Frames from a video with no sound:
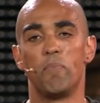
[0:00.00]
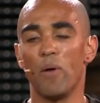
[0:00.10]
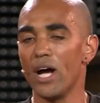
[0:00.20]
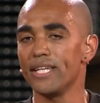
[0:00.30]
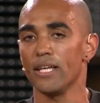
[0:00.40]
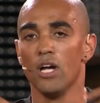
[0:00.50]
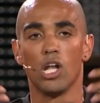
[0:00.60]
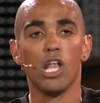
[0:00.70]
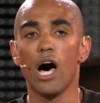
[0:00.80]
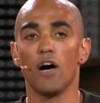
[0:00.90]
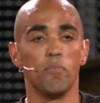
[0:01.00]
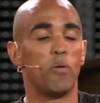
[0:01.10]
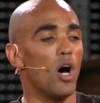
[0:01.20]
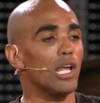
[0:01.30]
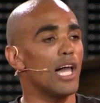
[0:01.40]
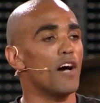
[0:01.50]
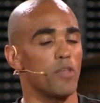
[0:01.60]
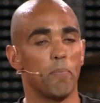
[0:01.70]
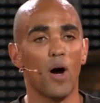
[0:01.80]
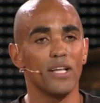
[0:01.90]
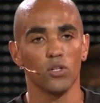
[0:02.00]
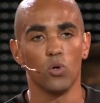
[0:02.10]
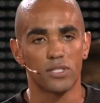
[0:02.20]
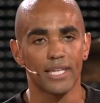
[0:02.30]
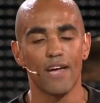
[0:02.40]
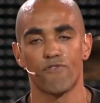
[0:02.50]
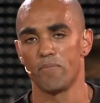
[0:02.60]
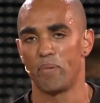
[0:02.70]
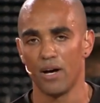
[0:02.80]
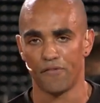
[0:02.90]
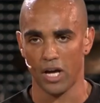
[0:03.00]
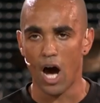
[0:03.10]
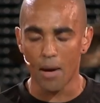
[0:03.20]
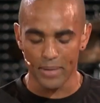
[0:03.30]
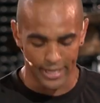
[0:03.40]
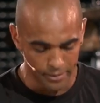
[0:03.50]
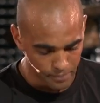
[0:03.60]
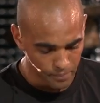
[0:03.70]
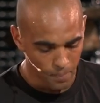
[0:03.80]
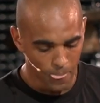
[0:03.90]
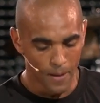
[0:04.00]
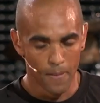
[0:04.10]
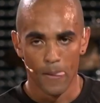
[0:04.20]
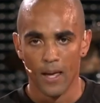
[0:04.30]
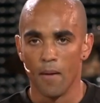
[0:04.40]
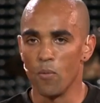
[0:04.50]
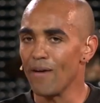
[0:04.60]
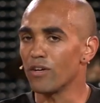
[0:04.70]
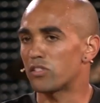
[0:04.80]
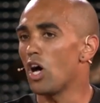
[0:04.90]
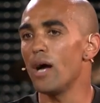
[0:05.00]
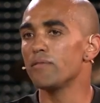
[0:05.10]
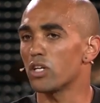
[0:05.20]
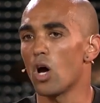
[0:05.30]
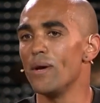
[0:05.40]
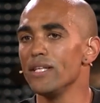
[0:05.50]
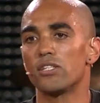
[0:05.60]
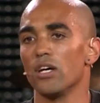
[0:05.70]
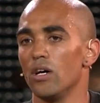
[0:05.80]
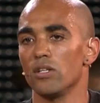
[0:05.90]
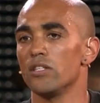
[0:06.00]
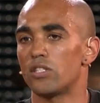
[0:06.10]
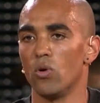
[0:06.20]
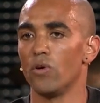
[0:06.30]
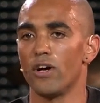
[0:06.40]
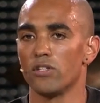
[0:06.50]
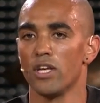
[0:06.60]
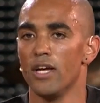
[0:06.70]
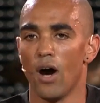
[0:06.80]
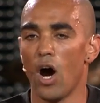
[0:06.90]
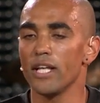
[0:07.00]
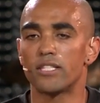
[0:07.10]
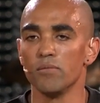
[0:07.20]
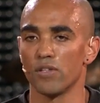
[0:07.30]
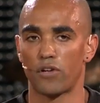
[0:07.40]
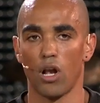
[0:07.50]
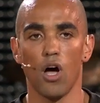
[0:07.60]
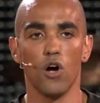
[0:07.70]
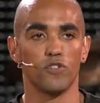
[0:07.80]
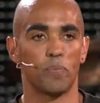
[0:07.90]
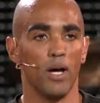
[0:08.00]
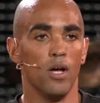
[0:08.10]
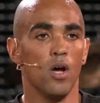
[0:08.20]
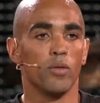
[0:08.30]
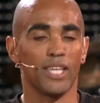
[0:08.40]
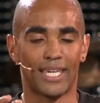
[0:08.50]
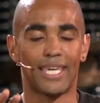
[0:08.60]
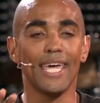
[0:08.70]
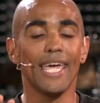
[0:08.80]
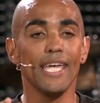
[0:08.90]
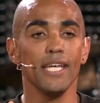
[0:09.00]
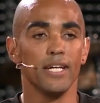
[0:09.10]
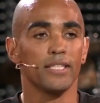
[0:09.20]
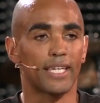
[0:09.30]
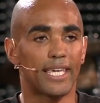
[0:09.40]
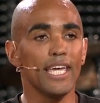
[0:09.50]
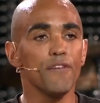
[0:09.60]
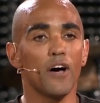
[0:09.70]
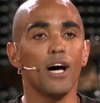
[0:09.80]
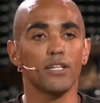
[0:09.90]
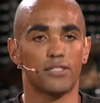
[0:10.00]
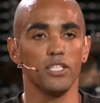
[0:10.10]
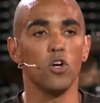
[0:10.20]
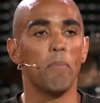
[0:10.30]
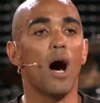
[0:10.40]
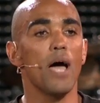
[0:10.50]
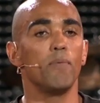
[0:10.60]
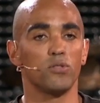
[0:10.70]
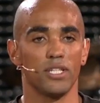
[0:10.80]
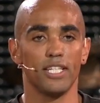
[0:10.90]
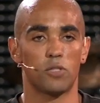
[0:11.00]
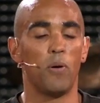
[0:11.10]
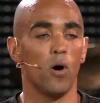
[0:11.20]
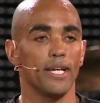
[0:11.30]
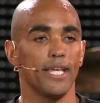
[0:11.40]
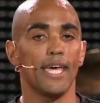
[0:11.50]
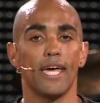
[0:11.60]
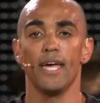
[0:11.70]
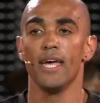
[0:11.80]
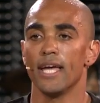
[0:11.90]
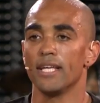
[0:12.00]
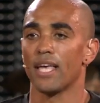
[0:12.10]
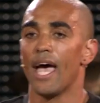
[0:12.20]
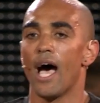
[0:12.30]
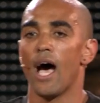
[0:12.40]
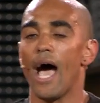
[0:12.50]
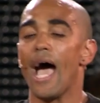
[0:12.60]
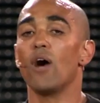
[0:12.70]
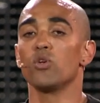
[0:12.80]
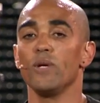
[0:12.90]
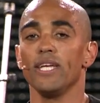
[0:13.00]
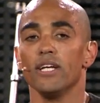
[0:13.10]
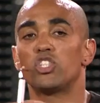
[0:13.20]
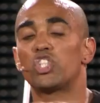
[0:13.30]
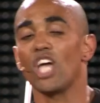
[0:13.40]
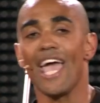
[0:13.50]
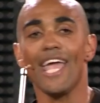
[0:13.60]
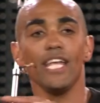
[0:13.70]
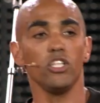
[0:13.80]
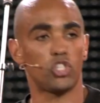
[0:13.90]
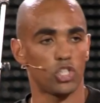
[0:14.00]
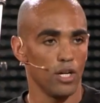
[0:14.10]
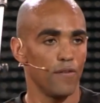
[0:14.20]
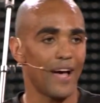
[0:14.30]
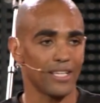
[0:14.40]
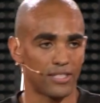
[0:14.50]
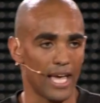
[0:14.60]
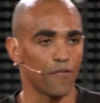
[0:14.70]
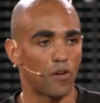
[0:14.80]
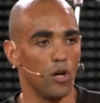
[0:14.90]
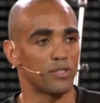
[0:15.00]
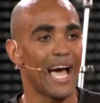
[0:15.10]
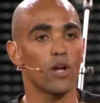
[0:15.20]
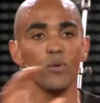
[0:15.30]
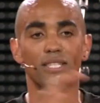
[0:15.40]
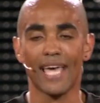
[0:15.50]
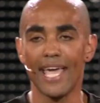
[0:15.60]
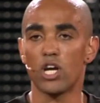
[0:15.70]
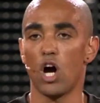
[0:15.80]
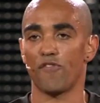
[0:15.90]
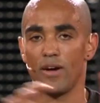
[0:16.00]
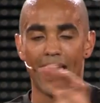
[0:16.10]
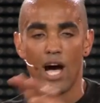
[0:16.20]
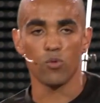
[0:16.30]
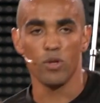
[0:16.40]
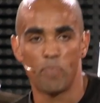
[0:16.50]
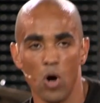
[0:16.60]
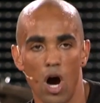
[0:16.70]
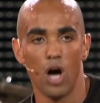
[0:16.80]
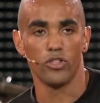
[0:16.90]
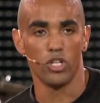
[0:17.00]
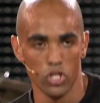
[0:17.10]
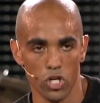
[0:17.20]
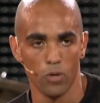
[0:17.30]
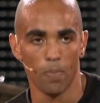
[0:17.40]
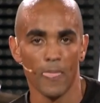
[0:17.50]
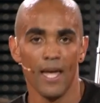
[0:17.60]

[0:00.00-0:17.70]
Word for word: Bind it, love, and put on love that binds it all together in perfect harmony. I mean, we haven't got time to go into, into all those items of clothes, but the key, the key verse in your Bibles in this point here is how do we change that set of clothes? How do we take off and how do we put on the new?